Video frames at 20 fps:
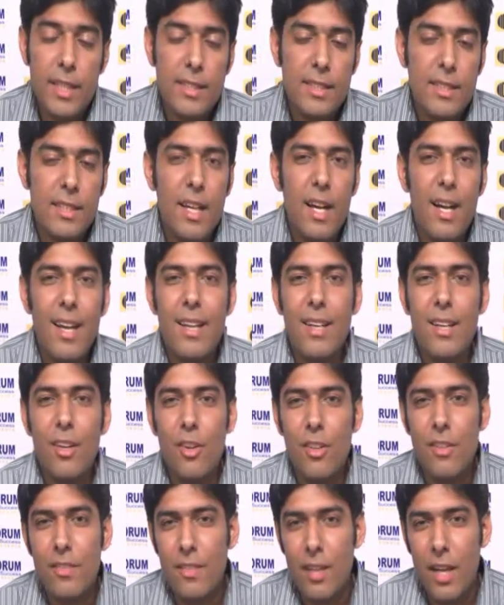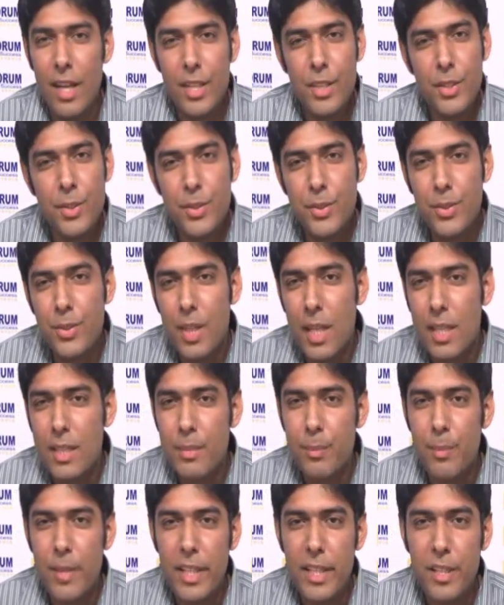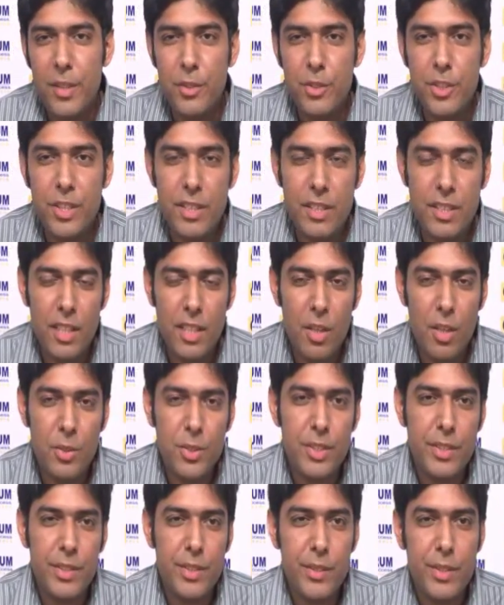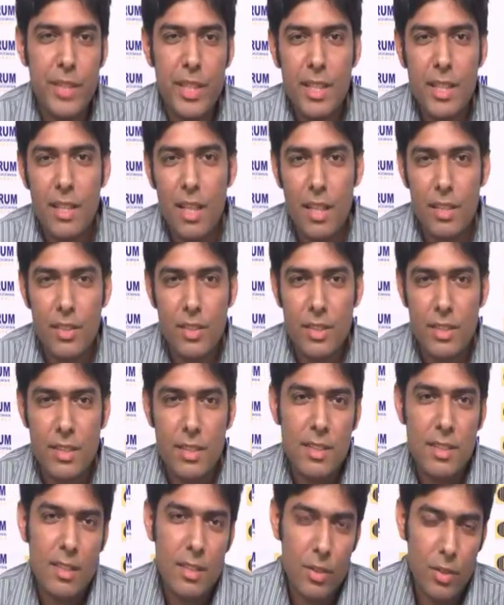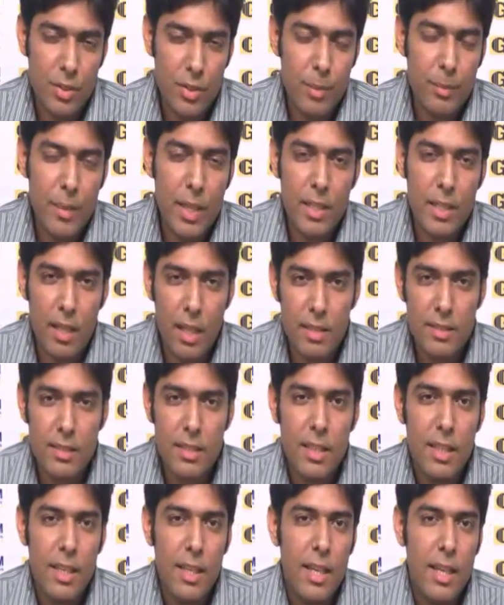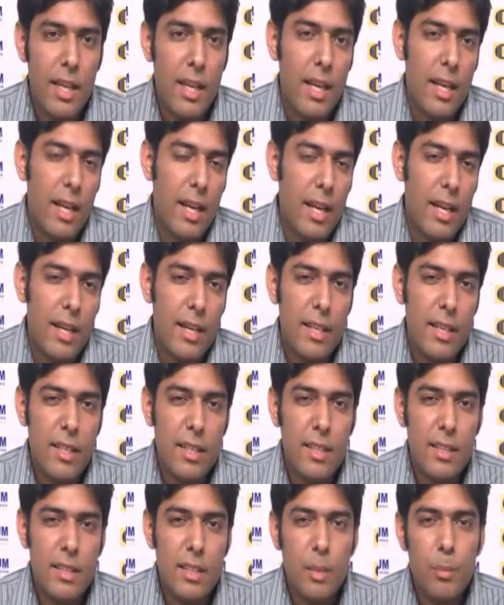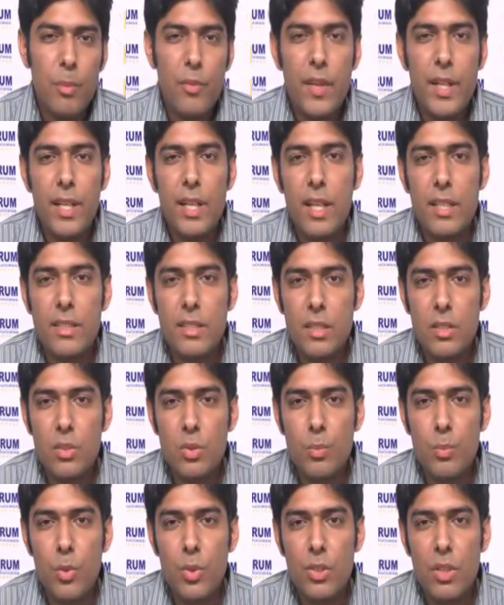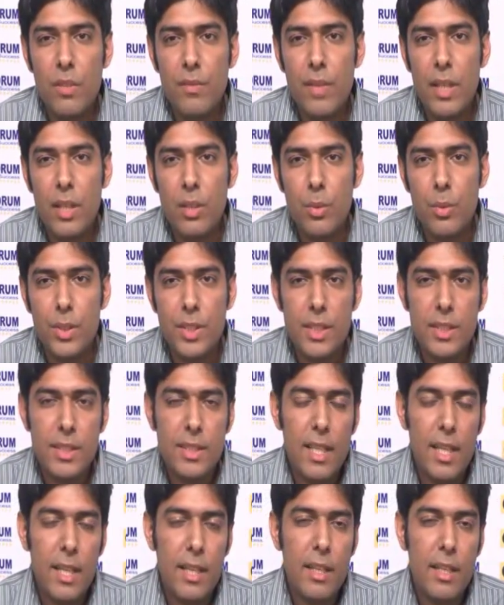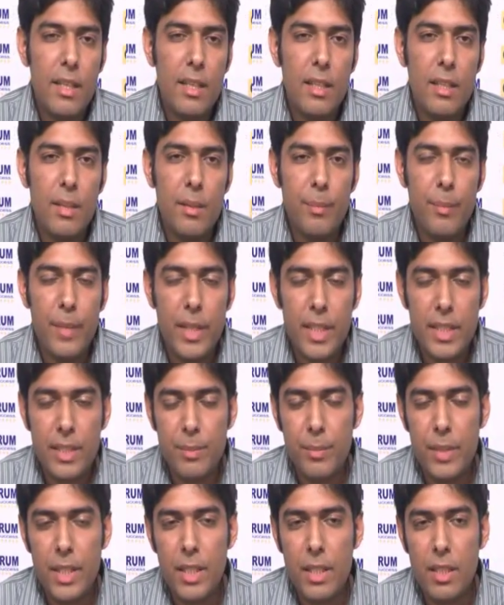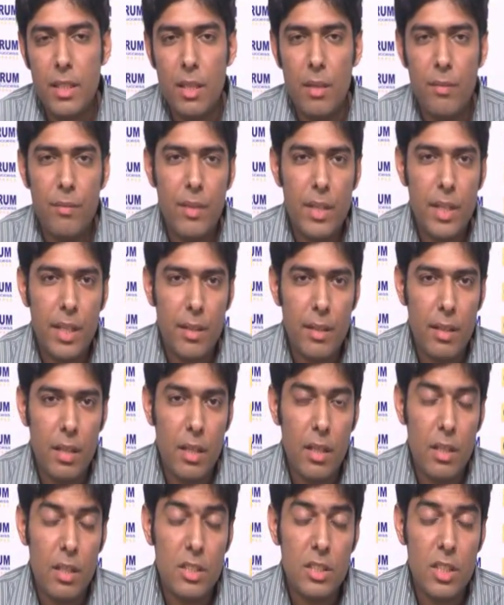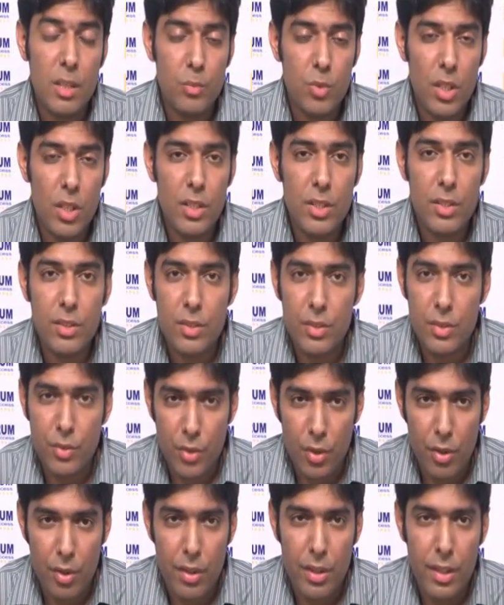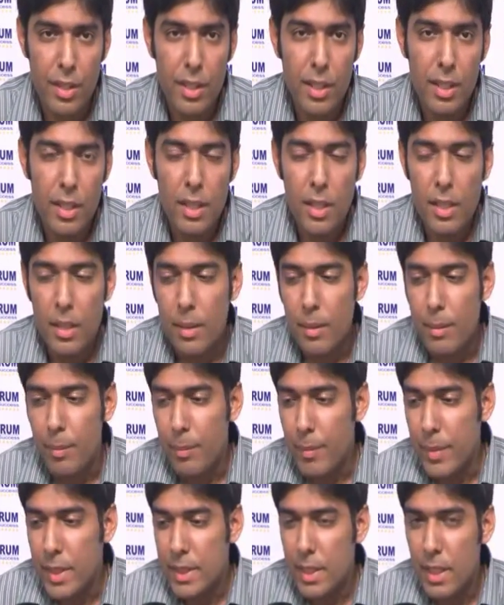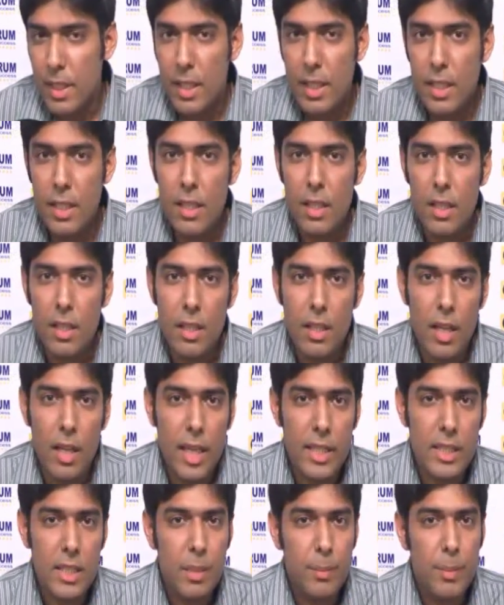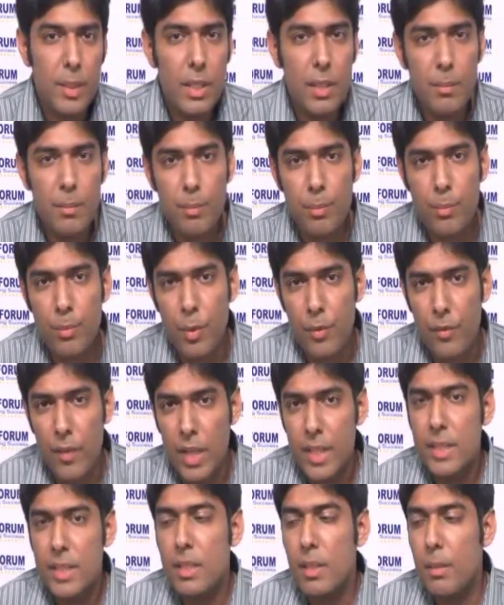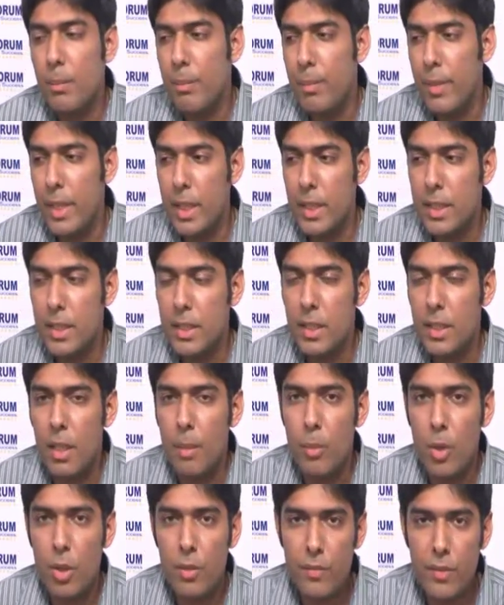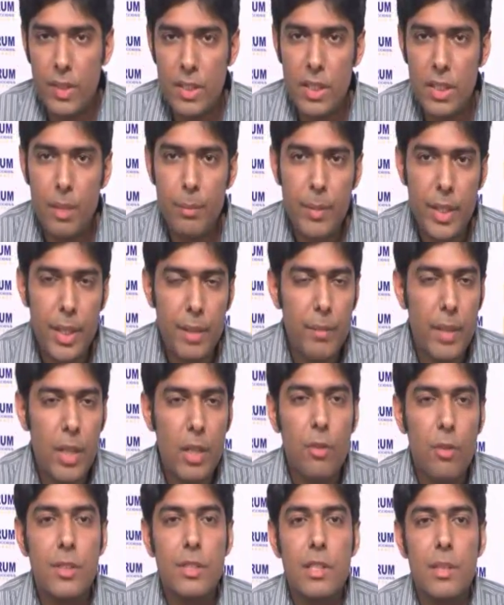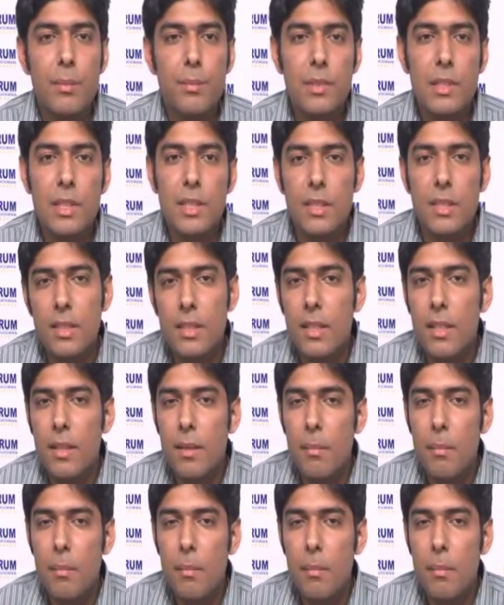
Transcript: as I all I used to ask many doubts during class during my class and uh, they provide answers to most of my questions that uh, makes me comfortable uh, conceptually strong. Basically uh, ICP provides a base upon which I made my concepts.